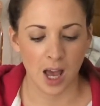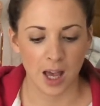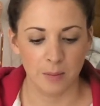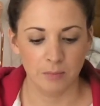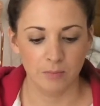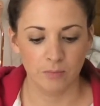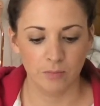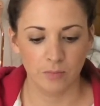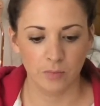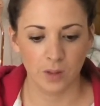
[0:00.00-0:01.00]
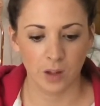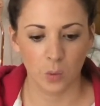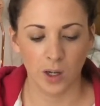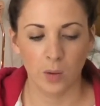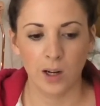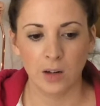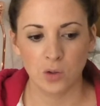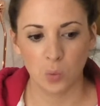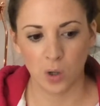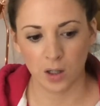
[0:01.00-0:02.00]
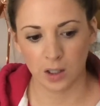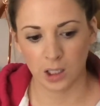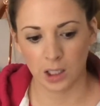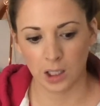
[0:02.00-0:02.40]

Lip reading: When I went out to work